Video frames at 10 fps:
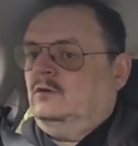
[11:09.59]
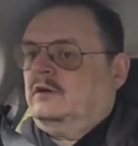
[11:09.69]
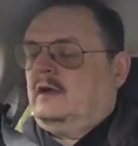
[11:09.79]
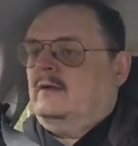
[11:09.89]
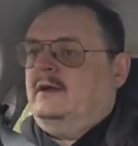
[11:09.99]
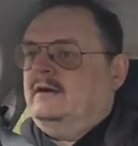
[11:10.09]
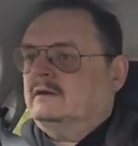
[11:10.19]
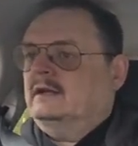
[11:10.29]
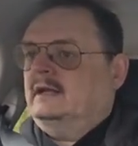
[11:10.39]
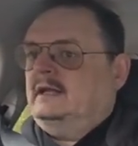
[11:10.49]

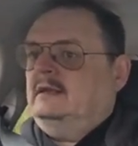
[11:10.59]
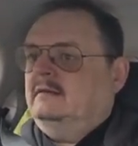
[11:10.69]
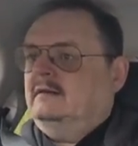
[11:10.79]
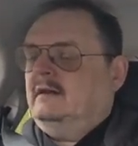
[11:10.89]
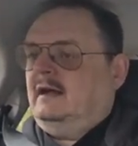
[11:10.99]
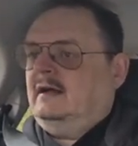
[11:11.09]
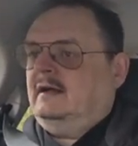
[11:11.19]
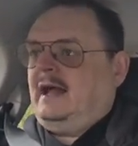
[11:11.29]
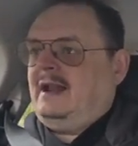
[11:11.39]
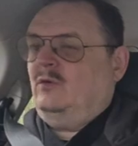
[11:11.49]
coherently,
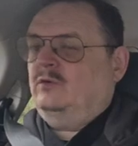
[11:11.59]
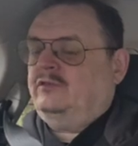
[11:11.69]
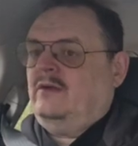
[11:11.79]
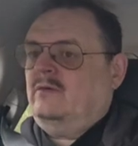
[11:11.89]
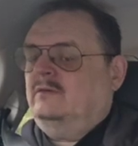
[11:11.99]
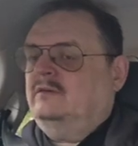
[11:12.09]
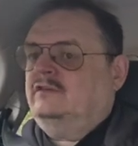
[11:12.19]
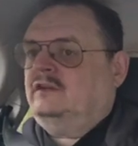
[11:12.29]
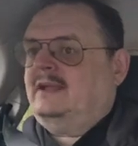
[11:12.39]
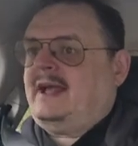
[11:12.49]
and also
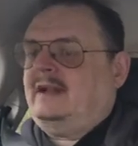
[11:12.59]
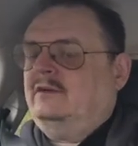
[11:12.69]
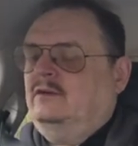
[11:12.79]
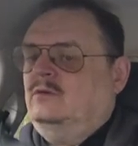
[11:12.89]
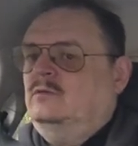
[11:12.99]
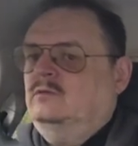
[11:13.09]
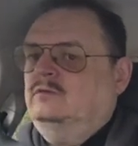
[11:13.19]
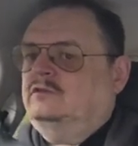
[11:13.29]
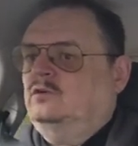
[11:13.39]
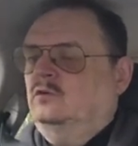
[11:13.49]
she can do
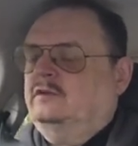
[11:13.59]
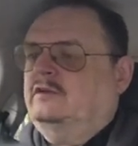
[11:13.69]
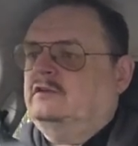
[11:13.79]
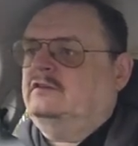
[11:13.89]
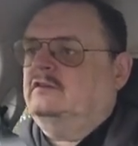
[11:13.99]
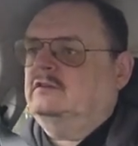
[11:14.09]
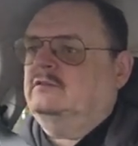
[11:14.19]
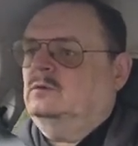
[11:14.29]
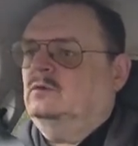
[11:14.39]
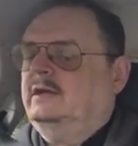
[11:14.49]
short distances of
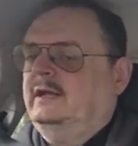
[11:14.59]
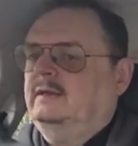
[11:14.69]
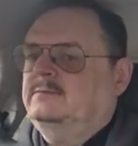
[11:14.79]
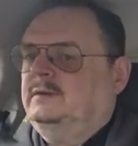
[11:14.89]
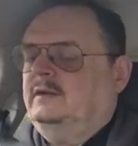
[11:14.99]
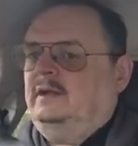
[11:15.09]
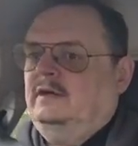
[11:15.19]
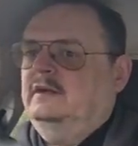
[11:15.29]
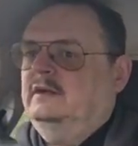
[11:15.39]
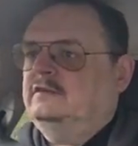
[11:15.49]
walking, but it
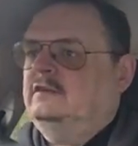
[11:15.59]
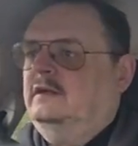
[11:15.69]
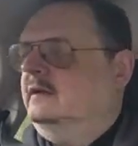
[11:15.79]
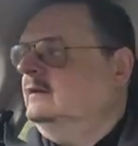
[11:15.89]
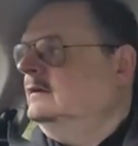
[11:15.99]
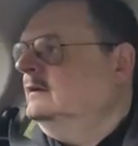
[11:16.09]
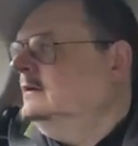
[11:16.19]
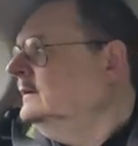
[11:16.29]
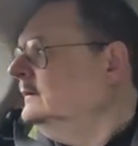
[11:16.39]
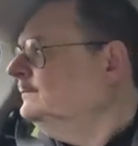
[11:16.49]
hurts her.
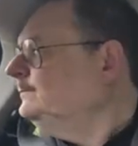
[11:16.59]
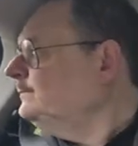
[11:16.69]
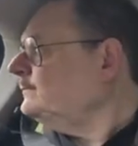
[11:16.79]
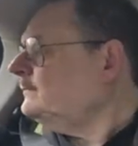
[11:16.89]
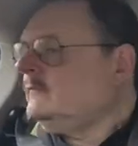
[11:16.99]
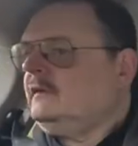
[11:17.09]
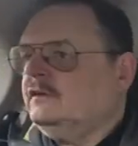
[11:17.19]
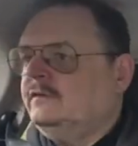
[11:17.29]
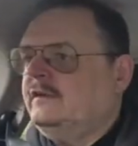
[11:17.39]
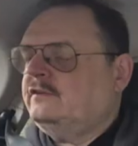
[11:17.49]

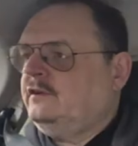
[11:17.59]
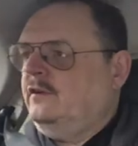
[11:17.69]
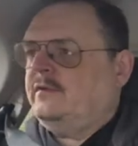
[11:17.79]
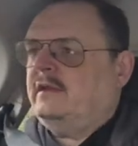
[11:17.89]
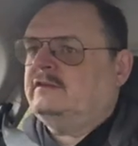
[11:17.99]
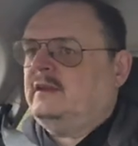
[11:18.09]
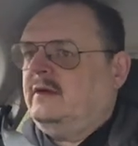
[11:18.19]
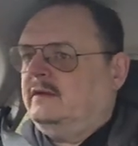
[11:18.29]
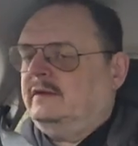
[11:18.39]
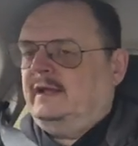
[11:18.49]
So there's two things
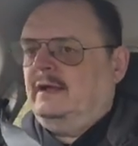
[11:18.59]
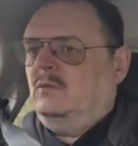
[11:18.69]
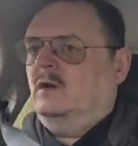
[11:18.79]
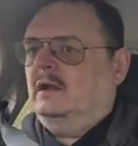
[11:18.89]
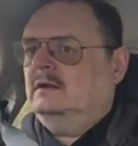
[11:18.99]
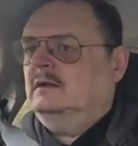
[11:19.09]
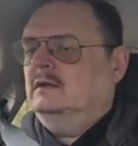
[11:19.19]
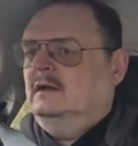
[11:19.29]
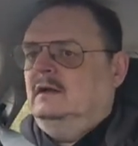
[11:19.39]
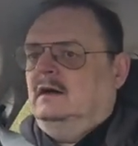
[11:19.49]
going on here. One,
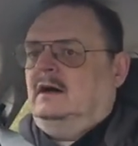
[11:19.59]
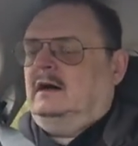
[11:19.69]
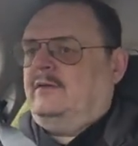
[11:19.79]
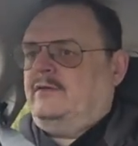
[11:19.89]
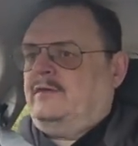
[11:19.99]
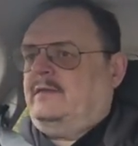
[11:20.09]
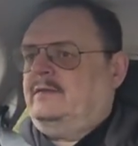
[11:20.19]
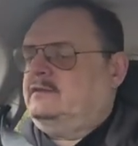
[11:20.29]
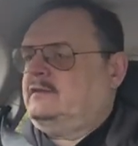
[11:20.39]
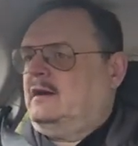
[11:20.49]
I think the
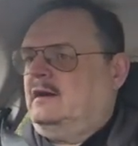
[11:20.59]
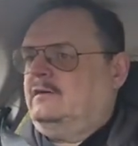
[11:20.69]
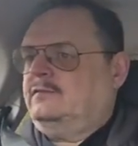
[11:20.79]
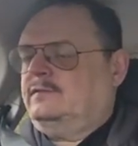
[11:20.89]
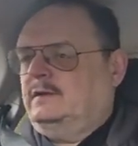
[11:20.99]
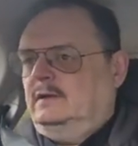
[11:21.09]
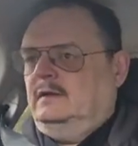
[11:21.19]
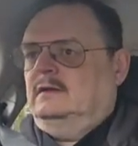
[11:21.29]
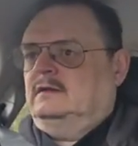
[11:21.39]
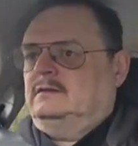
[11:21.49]
staff
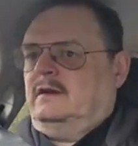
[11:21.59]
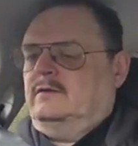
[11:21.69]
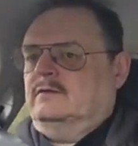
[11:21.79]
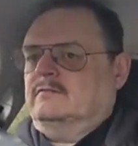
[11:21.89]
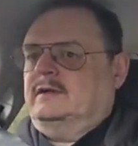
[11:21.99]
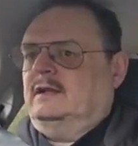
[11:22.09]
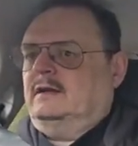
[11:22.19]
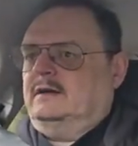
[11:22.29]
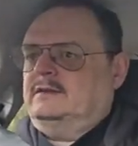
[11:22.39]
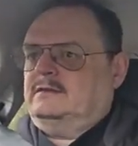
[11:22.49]
don't
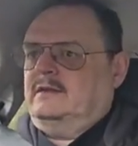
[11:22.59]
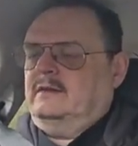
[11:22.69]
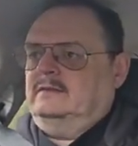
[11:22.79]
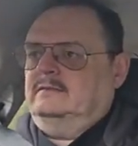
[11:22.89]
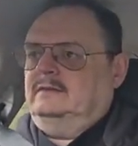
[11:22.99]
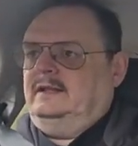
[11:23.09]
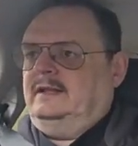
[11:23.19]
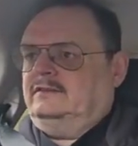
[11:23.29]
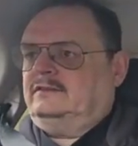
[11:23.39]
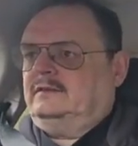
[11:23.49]
realise that
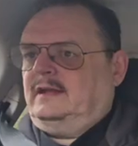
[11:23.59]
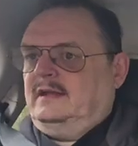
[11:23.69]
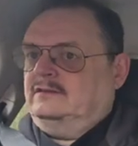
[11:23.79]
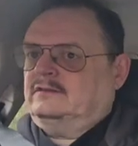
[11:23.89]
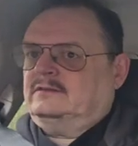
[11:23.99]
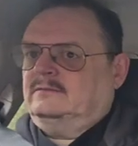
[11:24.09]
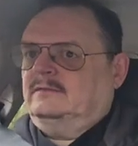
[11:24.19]
Liz is,